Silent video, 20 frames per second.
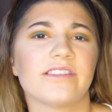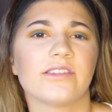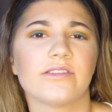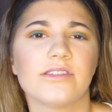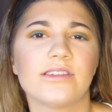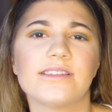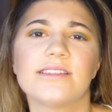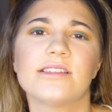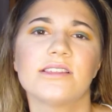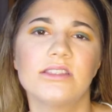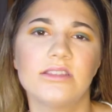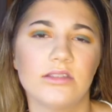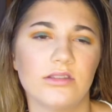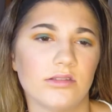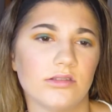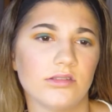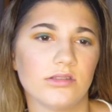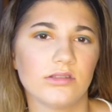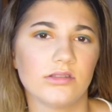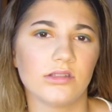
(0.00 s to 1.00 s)
so this is
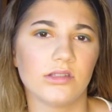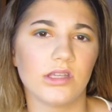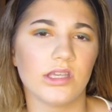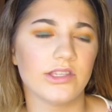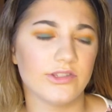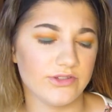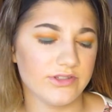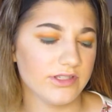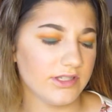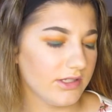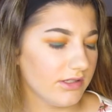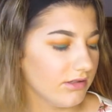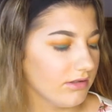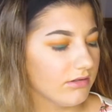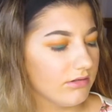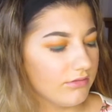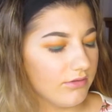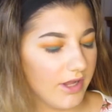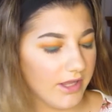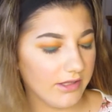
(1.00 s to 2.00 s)
interesting,
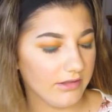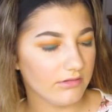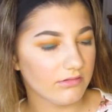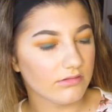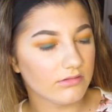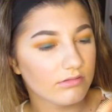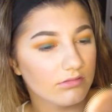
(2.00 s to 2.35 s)
right?